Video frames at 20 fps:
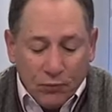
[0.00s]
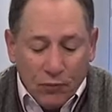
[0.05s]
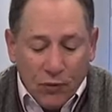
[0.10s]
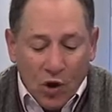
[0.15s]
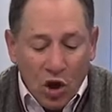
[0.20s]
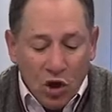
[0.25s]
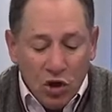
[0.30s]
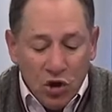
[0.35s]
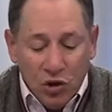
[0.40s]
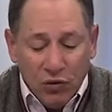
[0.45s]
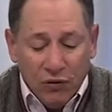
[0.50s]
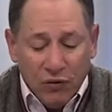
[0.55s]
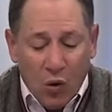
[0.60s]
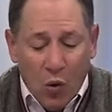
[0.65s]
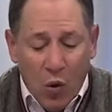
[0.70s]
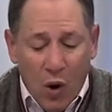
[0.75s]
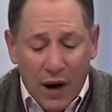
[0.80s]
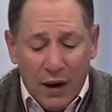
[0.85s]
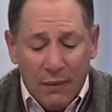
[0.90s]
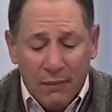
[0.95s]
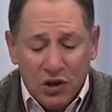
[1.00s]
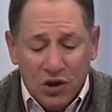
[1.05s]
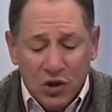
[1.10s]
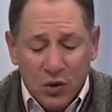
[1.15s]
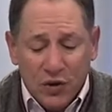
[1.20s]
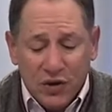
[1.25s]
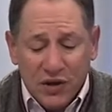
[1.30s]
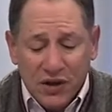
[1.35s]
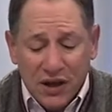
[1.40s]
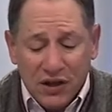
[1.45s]
New requirement
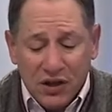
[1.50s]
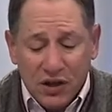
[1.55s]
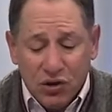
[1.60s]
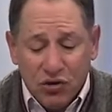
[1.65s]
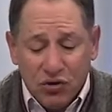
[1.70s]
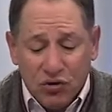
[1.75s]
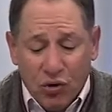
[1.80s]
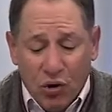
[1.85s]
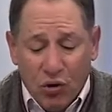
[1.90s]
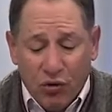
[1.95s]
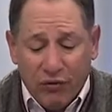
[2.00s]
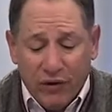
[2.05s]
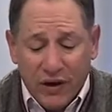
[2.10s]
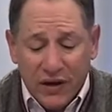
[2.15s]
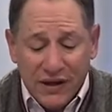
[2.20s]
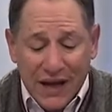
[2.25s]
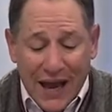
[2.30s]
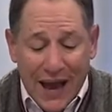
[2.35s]
to assess control risk